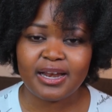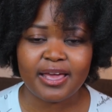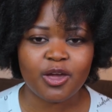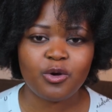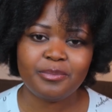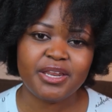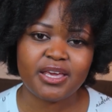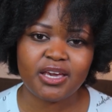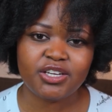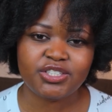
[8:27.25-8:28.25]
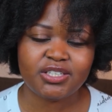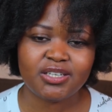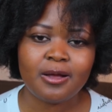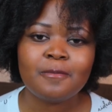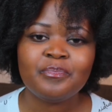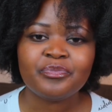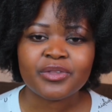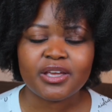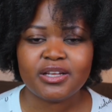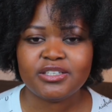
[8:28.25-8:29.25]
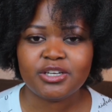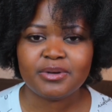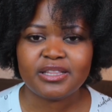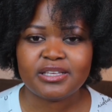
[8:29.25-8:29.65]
Like communication, in German